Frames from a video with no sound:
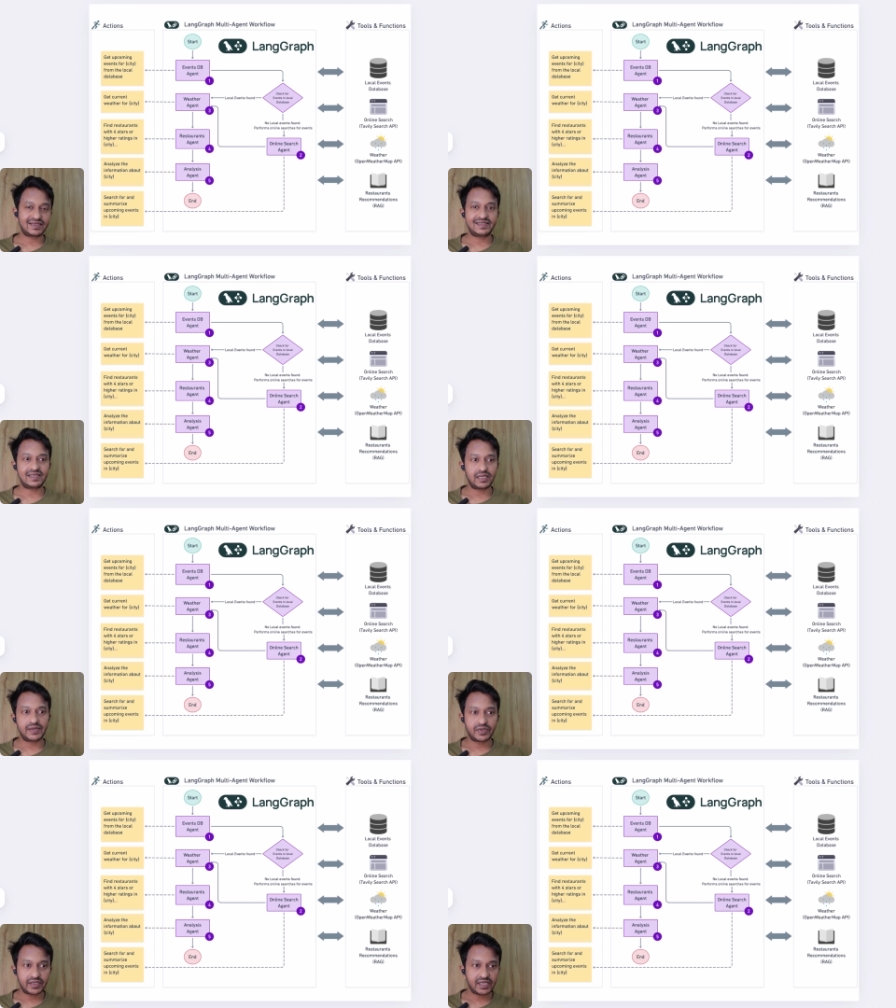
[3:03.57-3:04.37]
It's it's a
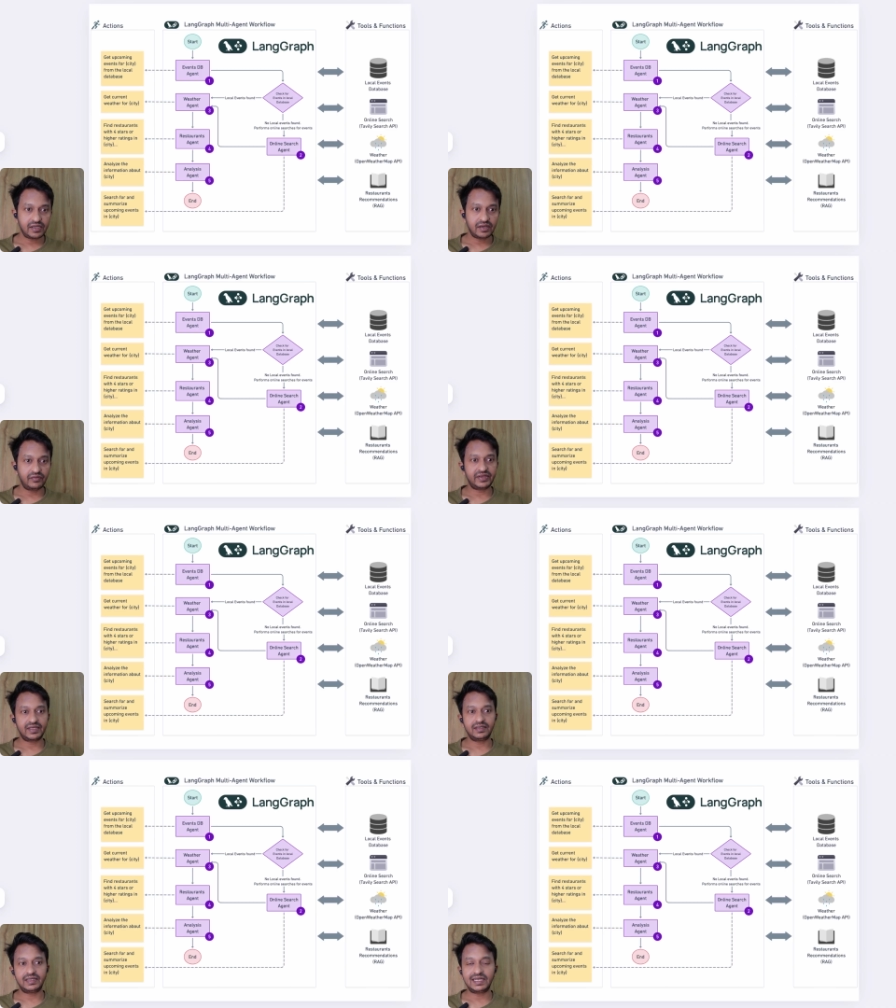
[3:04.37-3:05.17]
library
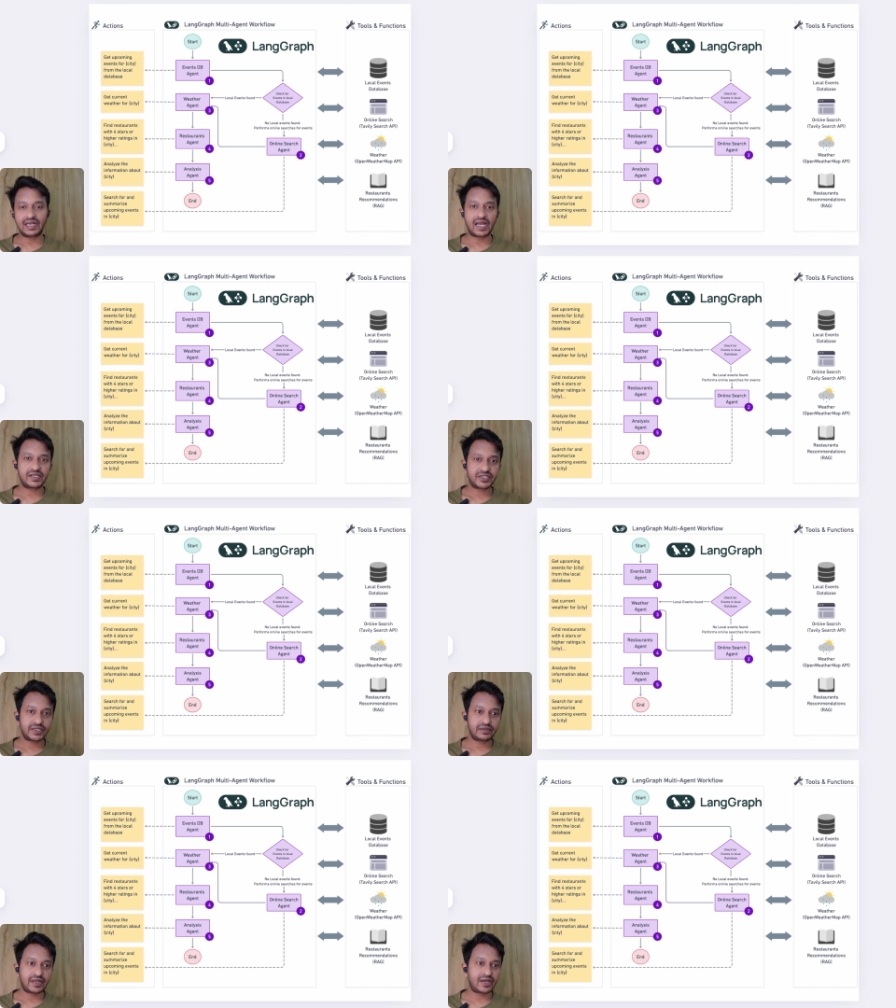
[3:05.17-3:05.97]
within the
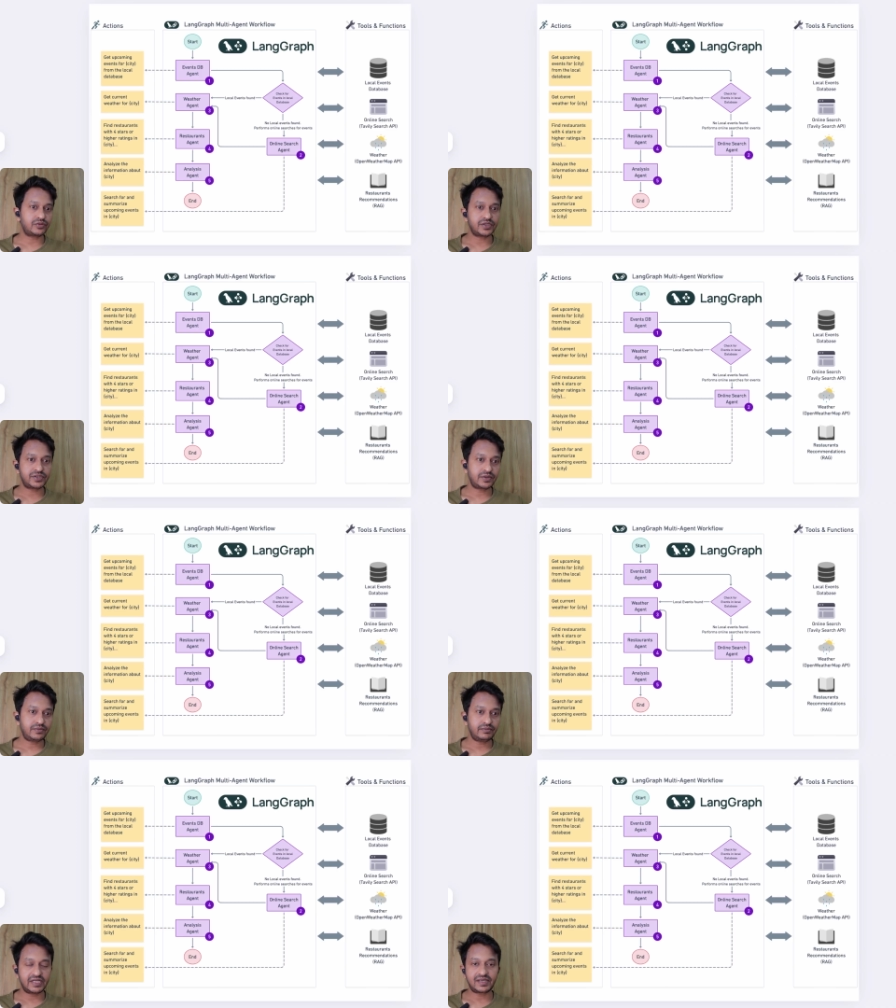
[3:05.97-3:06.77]
LangChain
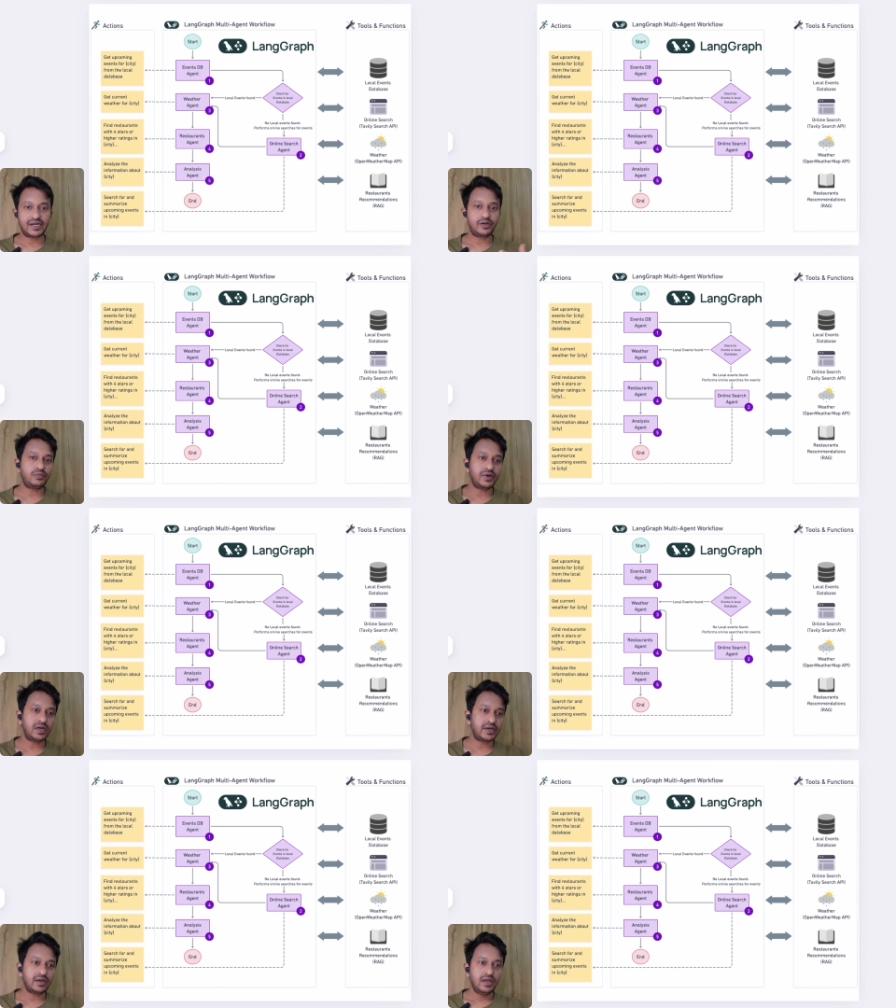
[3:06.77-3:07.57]
ecosystem designed to
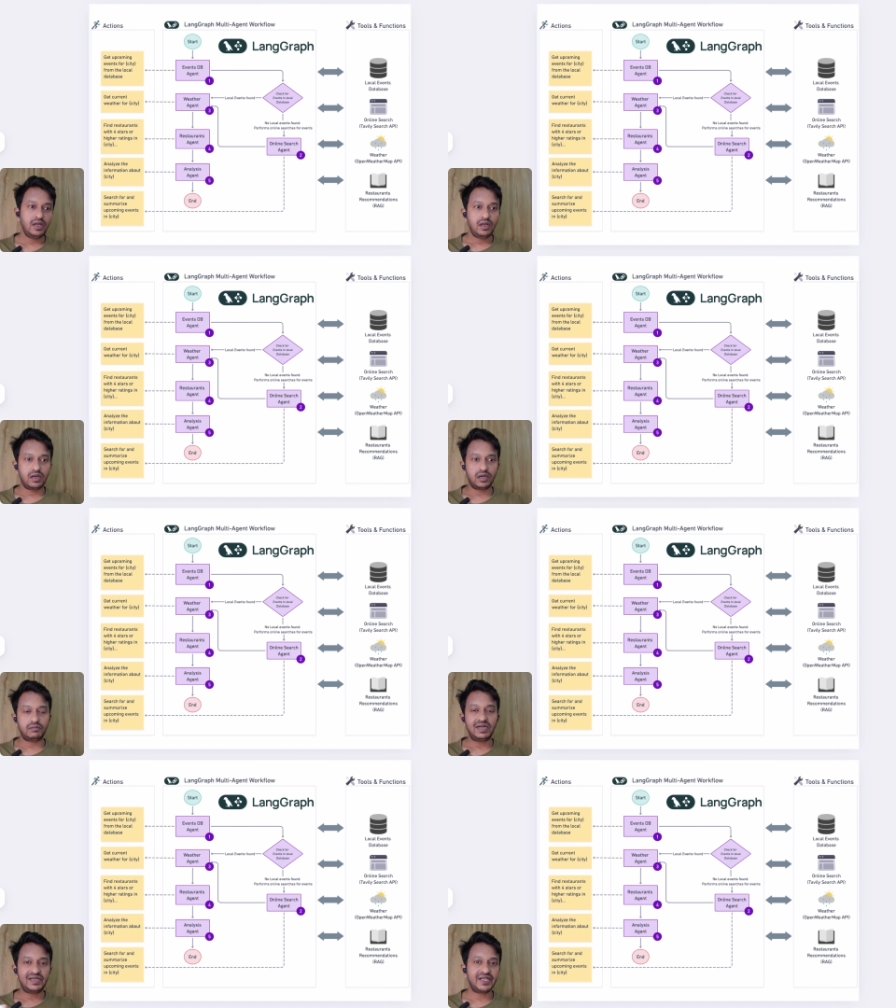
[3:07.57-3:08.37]
build uh,
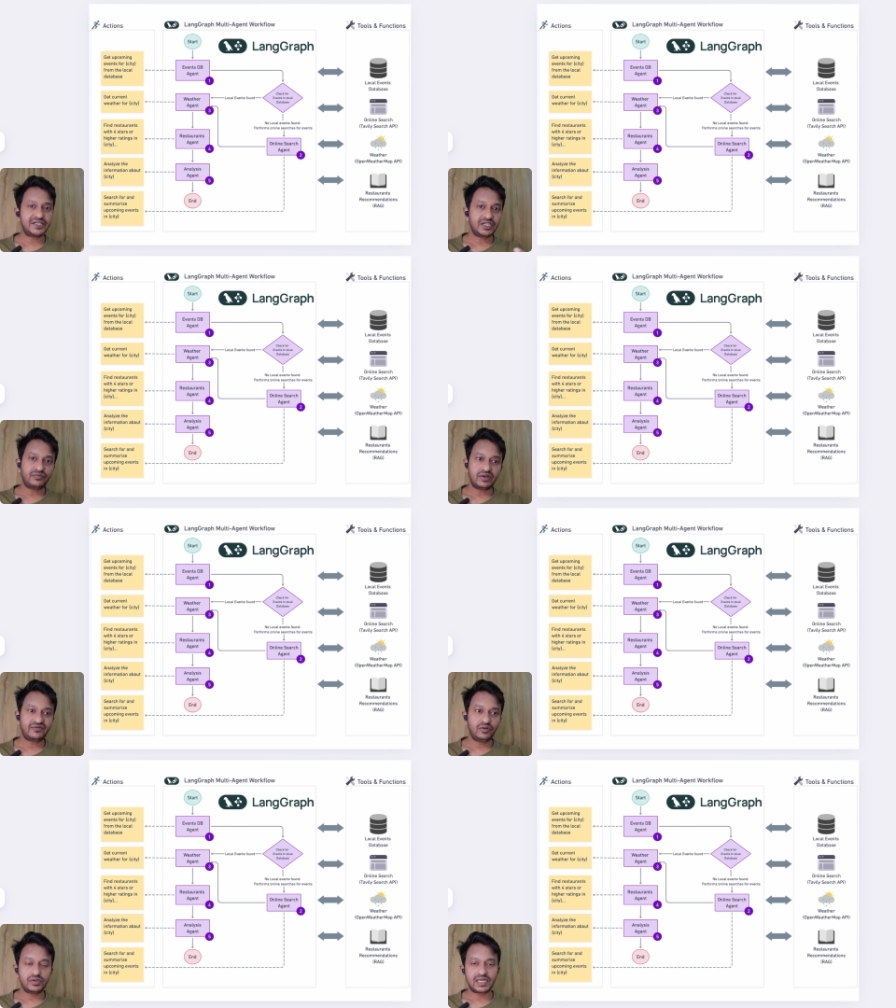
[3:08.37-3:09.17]
multi-agent
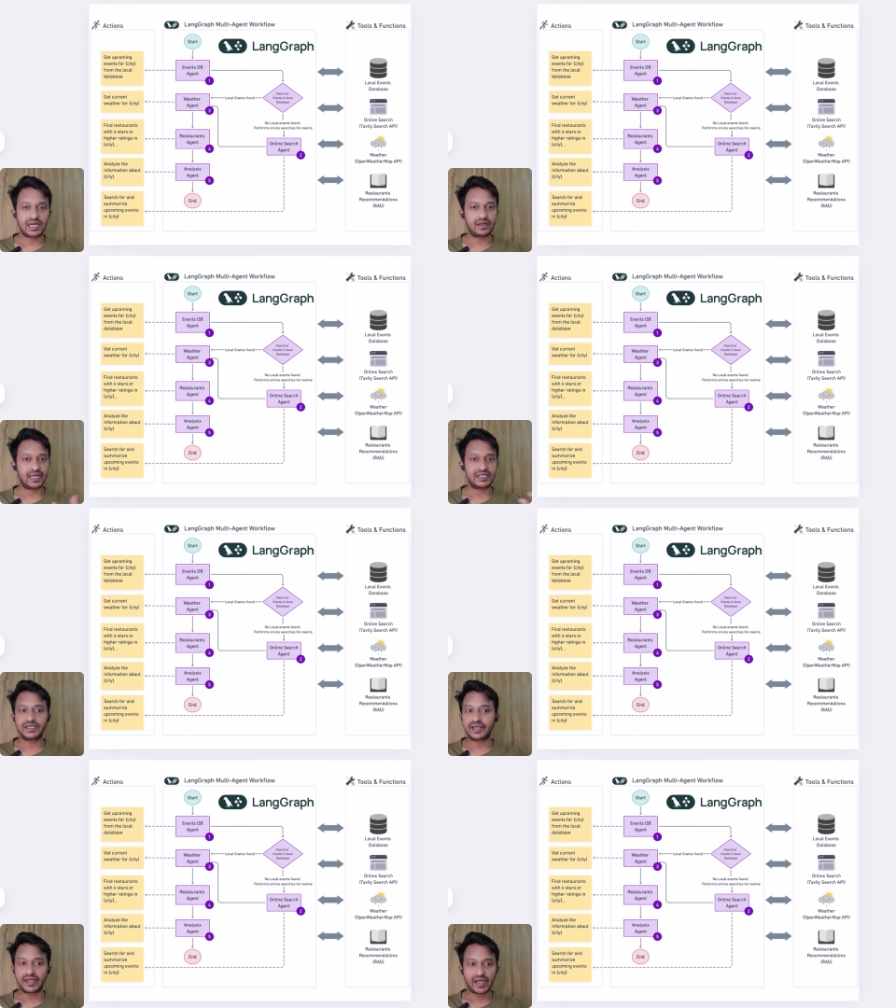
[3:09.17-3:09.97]
workflows and
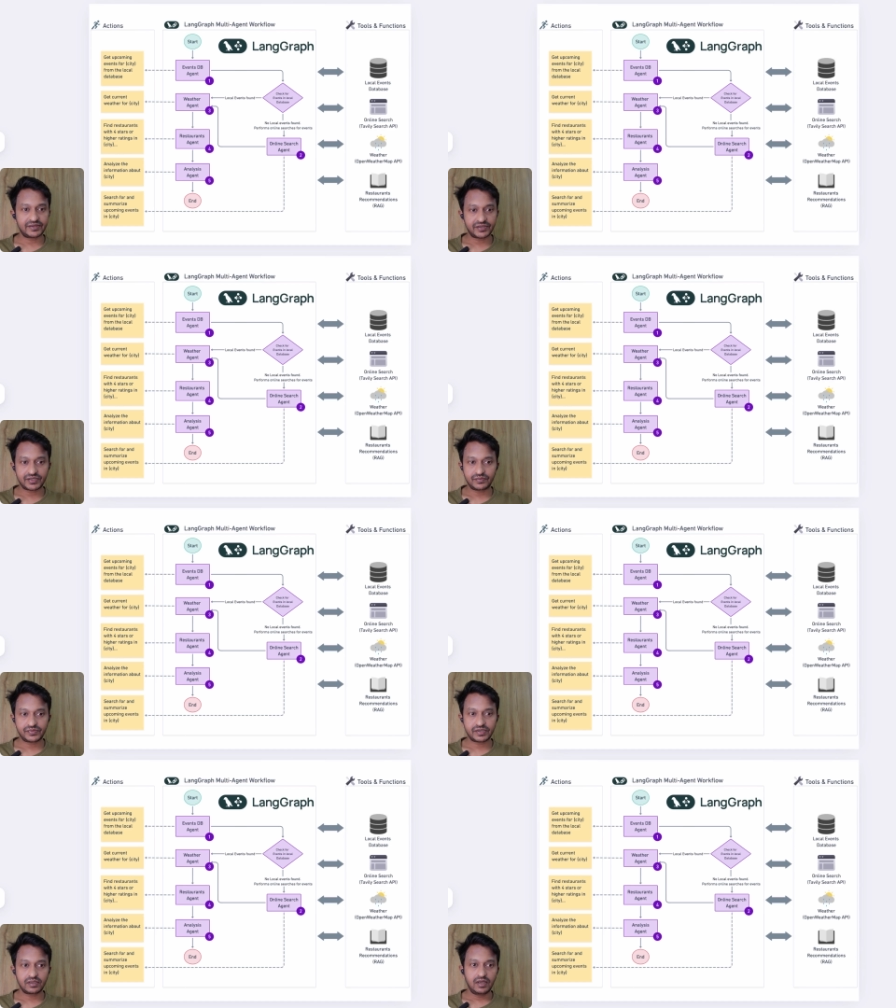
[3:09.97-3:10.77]
agentic AI
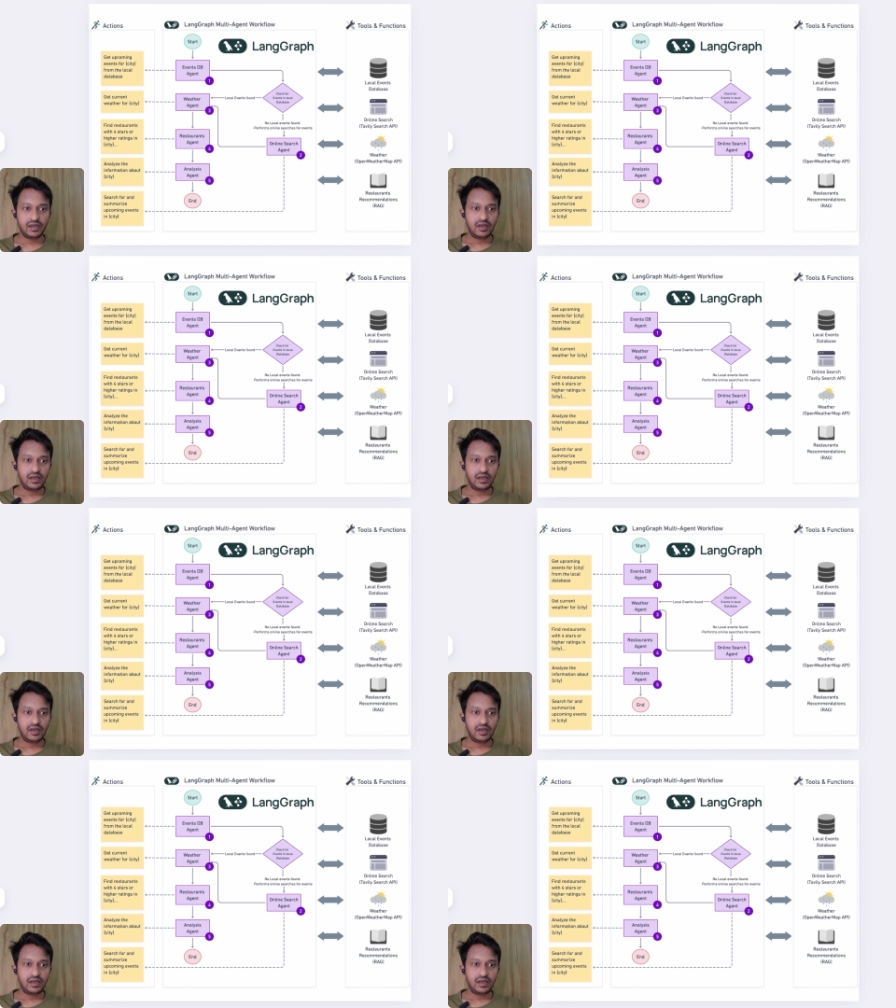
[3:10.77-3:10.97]
systems.